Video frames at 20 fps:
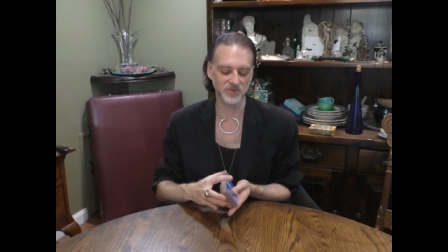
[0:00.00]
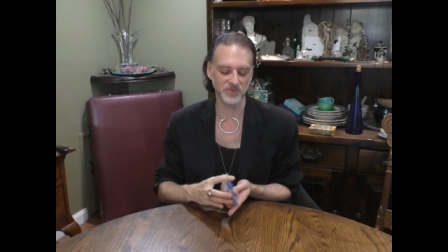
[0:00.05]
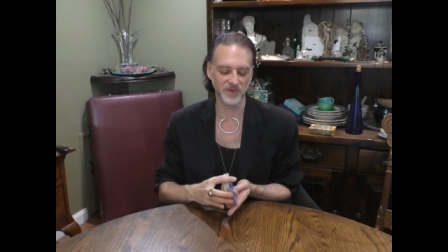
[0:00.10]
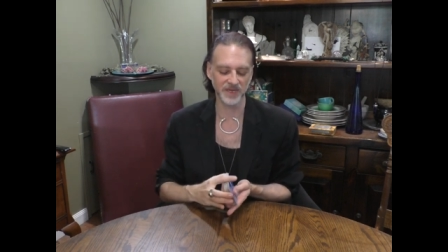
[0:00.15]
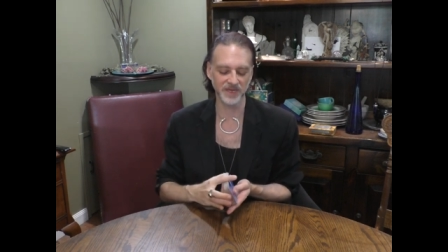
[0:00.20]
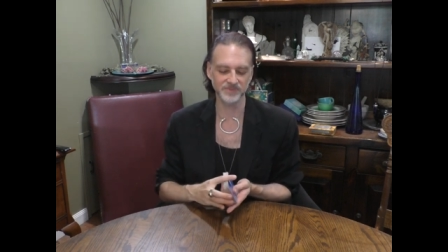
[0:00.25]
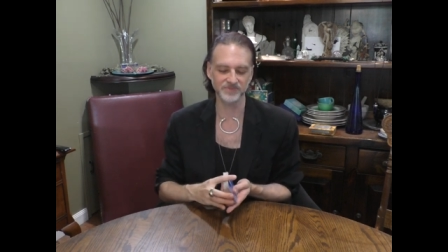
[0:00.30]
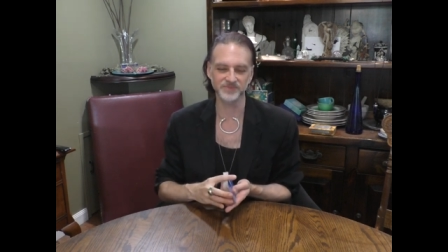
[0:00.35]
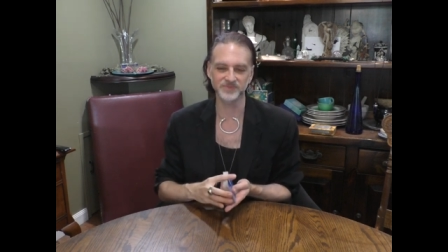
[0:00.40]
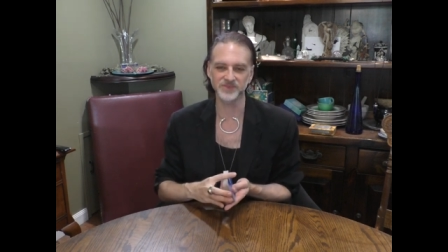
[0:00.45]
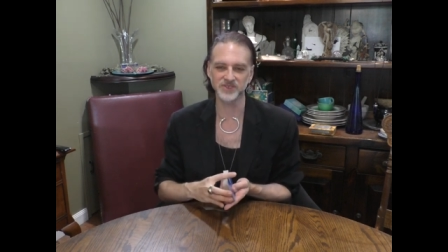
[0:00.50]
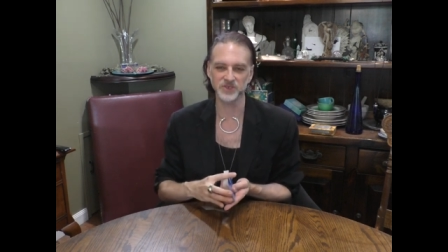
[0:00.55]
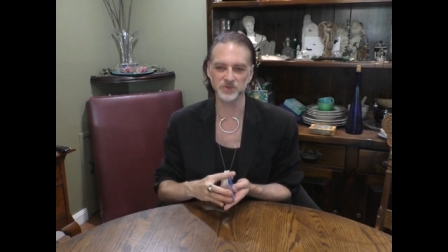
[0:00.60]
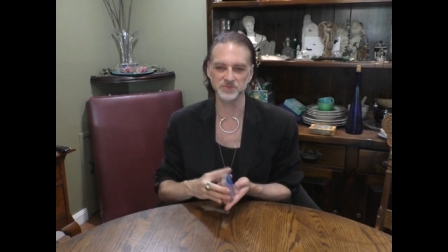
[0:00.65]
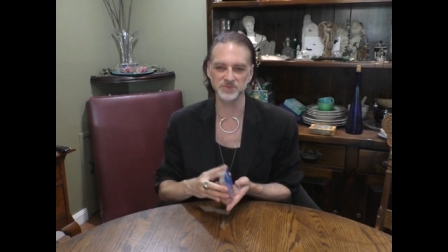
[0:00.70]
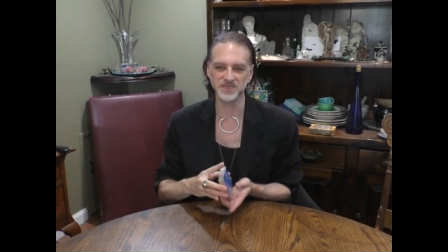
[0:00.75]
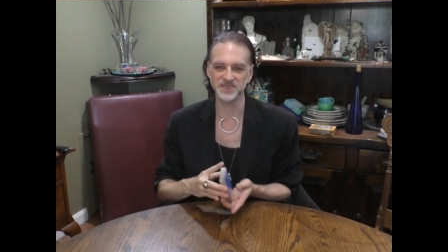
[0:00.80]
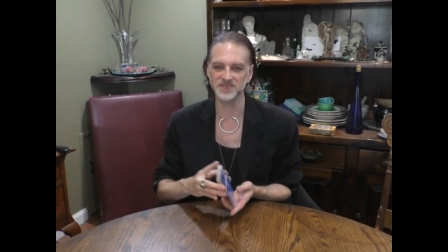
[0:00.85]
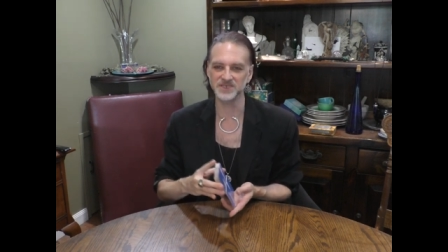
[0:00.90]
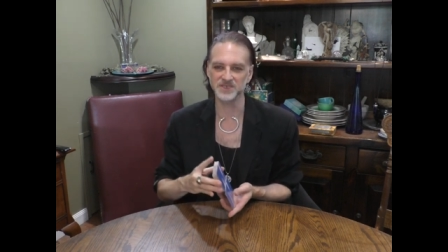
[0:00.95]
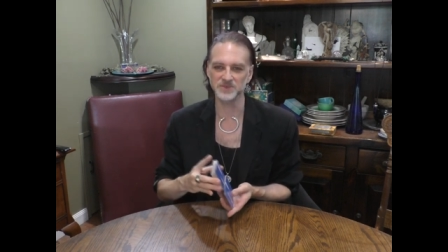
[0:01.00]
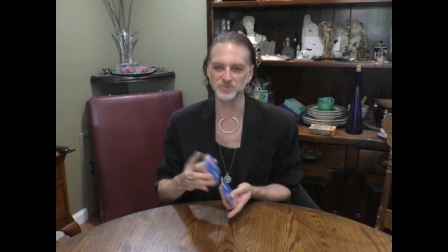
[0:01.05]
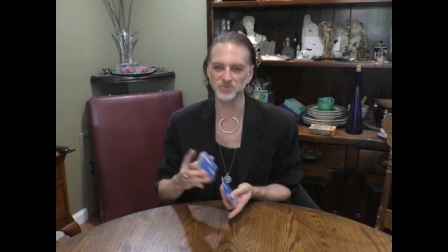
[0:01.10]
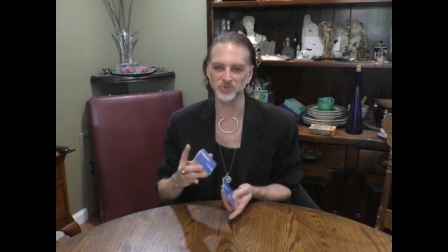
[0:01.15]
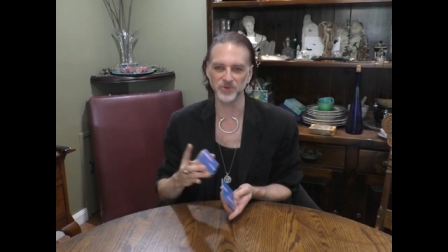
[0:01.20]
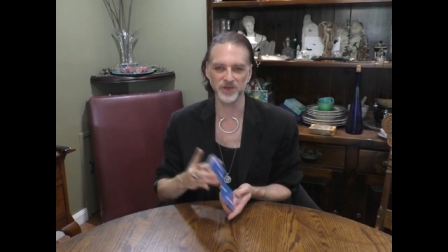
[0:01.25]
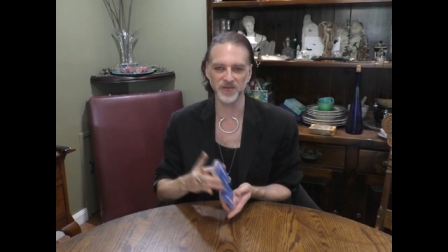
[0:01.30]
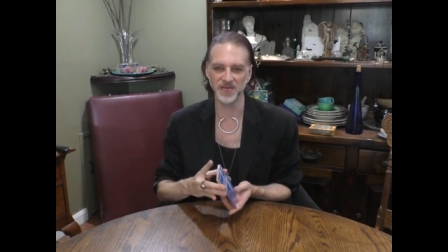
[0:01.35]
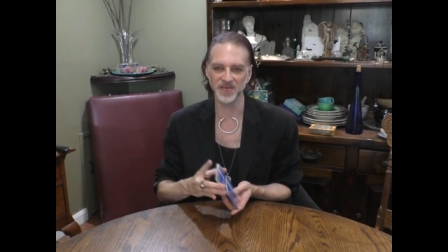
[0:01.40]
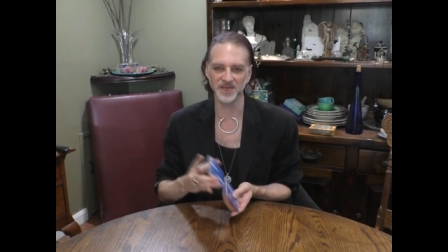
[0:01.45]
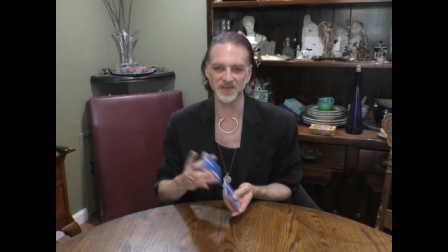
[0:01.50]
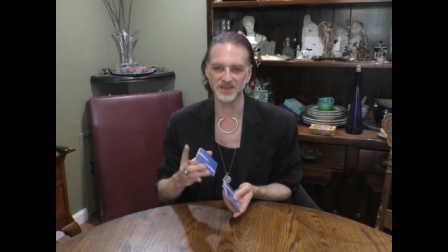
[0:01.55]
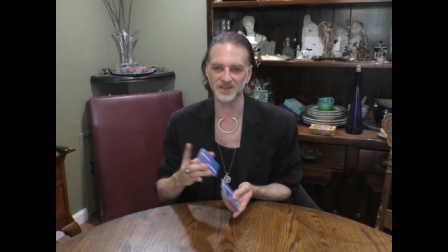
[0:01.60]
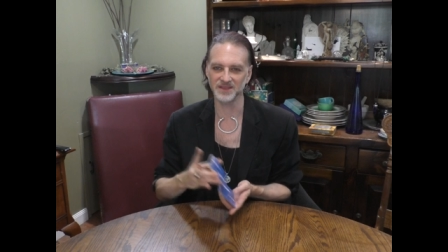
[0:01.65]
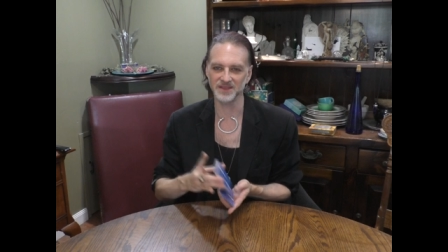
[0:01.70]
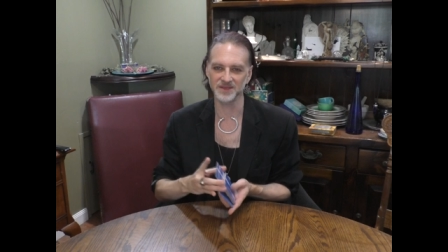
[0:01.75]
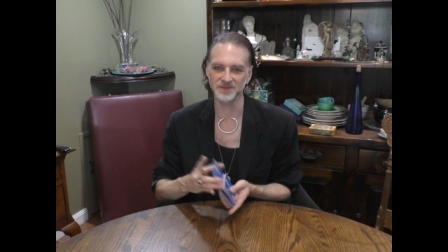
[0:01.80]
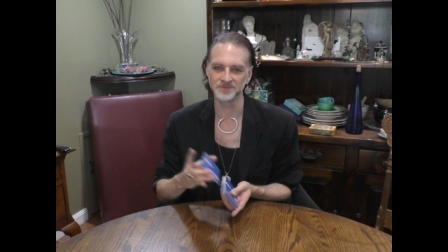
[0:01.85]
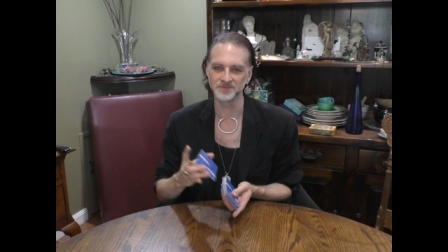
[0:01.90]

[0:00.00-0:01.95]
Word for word: right? So please breathe.